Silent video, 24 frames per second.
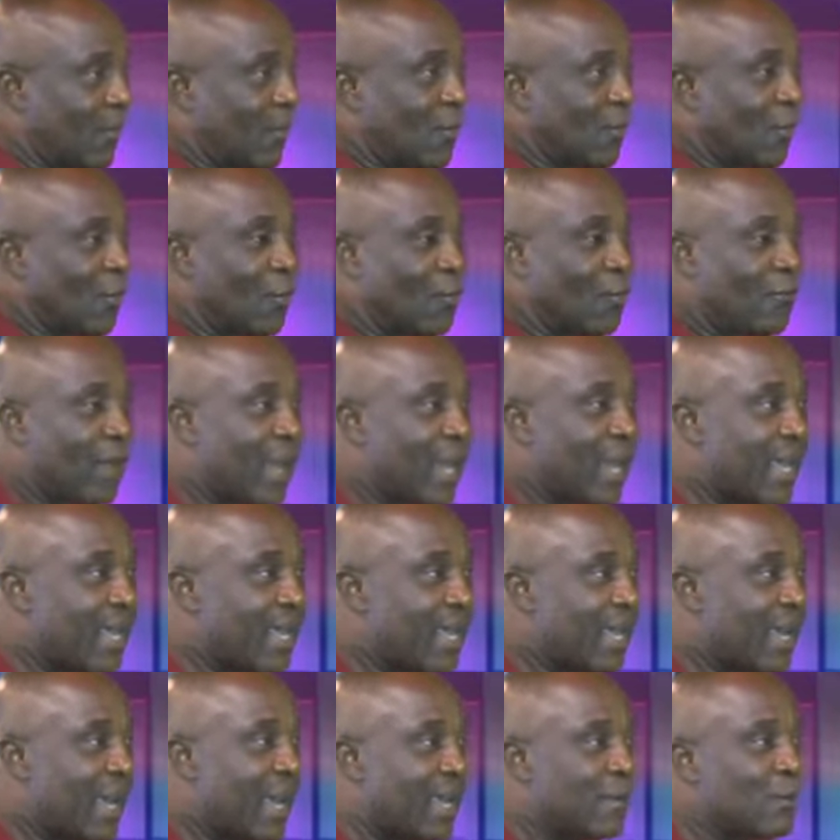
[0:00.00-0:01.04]

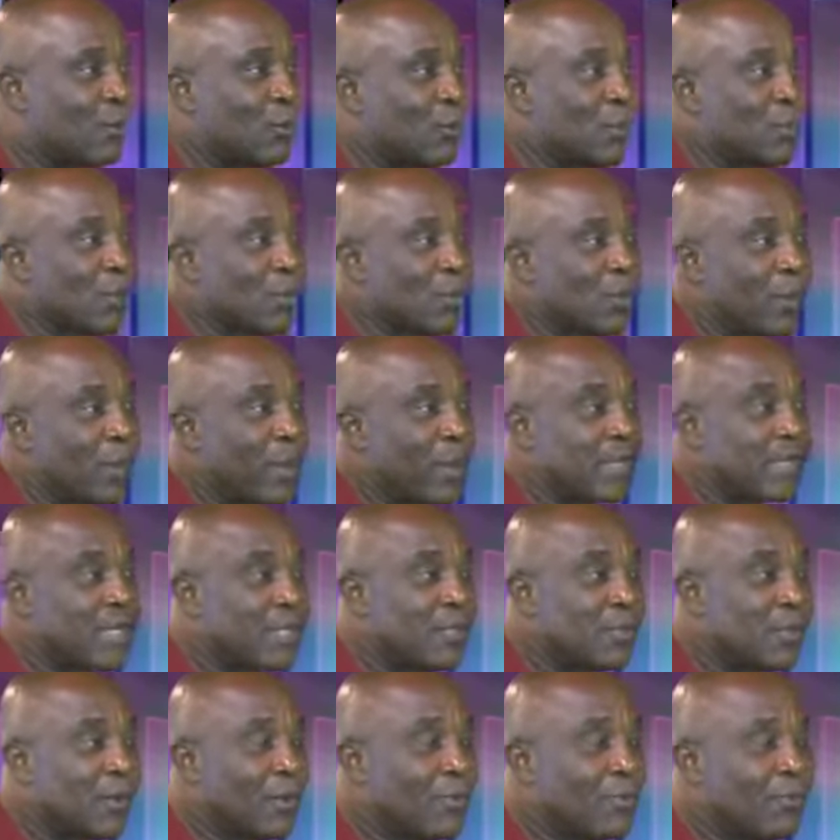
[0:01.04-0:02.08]
Olufalaye and Olusegun
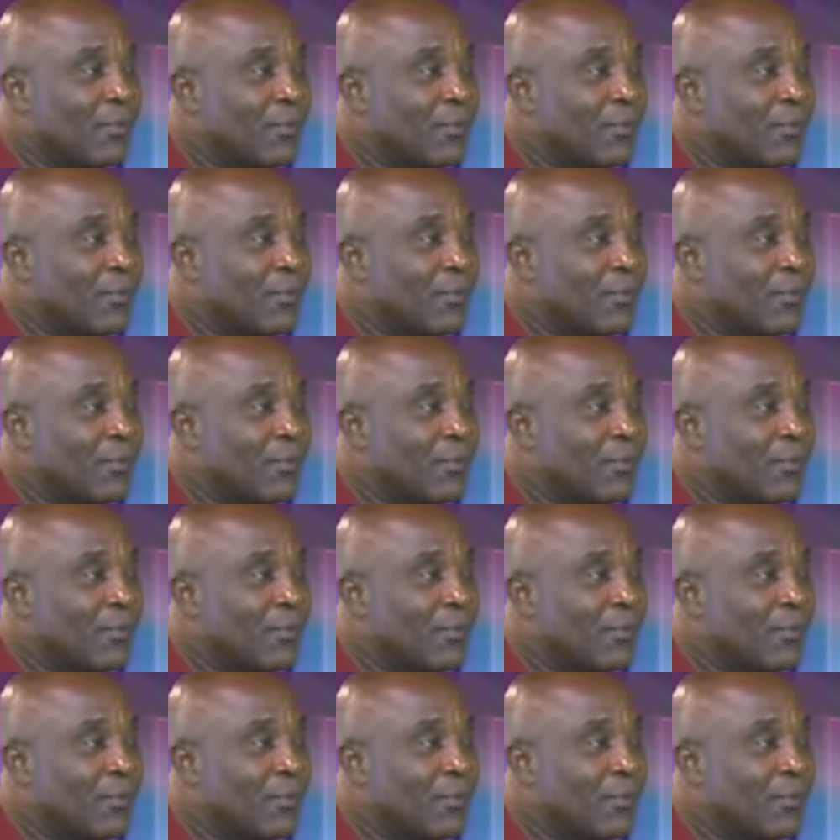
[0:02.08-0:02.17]
Obasanjo